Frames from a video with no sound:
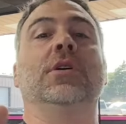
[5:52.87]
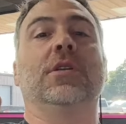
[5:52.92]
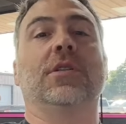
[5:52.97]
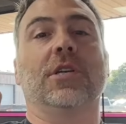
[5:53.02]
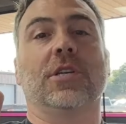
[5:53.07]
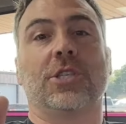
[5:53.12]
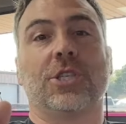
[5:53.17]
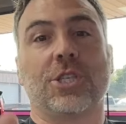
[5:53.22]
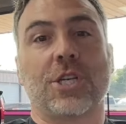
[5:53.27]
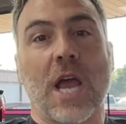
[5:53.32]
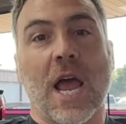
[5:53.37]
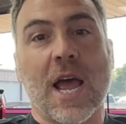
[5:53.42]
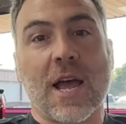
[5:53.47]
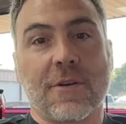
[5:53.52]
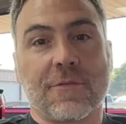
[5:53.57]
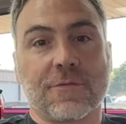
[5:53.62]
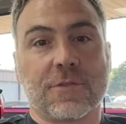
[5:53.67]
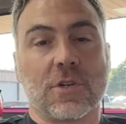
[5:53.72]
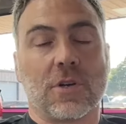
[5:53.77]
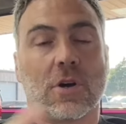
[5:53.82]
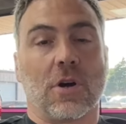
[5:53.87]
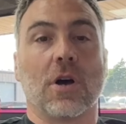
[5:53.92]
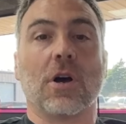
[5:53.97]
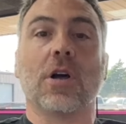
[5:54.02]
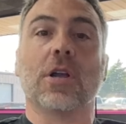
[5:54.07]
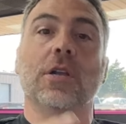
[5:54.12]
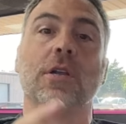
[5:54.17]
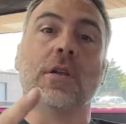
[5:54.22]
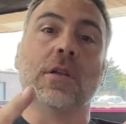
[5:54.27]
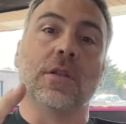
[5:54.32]
The shaft
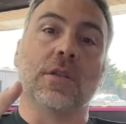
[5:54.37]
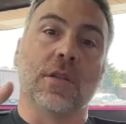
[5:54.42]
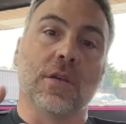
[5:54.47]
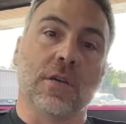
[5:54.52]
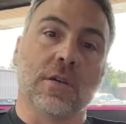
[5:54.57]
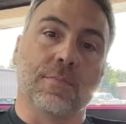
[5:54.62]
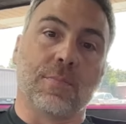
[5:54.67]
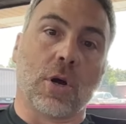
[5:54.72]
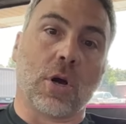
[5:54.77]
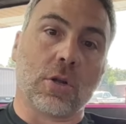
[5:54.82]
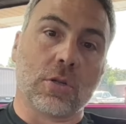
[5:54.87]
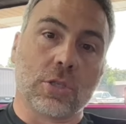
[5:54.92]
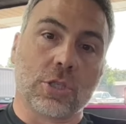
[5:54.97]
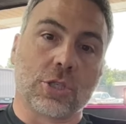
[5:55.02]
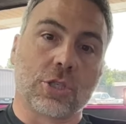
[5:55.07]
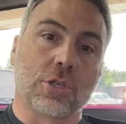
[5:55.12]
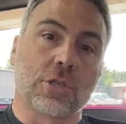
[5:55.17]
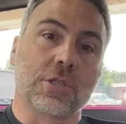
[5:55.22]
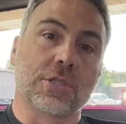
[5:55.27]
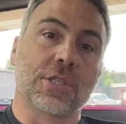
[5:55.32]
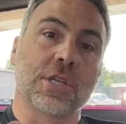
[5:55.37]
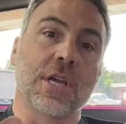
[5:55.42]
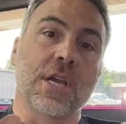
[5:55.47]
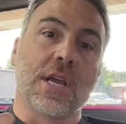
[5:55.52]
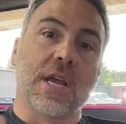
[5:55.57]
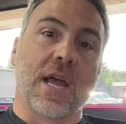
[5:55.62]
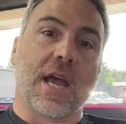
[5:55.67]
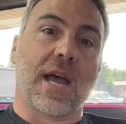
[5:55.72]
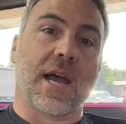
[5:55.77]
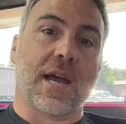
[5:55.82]
on the polishers
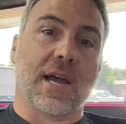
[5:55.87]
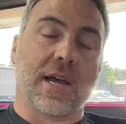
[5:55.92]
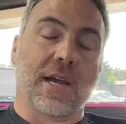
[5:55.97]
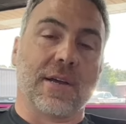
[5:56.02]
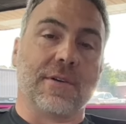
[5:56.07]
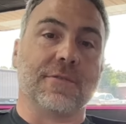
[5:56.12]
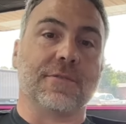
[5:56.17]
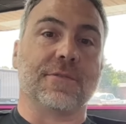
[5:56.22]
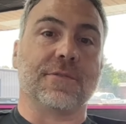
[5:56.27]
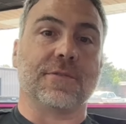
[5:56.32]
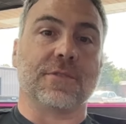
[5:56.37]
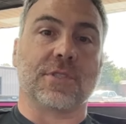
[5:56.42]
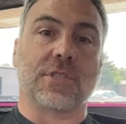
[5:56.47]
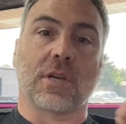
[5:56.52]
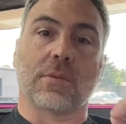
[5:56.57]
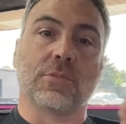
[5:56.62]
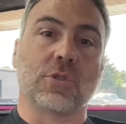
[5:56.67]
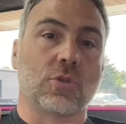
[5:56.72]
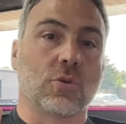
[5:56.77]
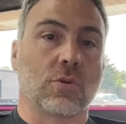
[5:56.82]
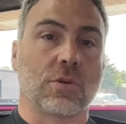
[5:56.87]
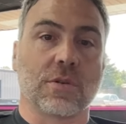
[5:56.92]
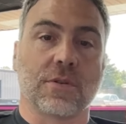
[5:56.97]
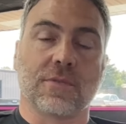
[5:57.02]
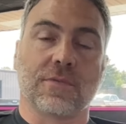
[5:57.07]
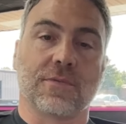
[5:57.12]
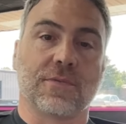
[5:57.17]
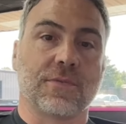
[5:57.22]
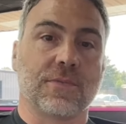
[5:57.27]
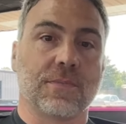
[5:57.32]
have some sort
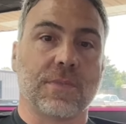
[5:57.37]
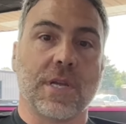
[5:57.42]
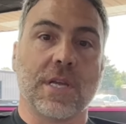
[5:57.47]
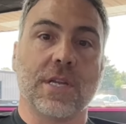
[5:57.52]
of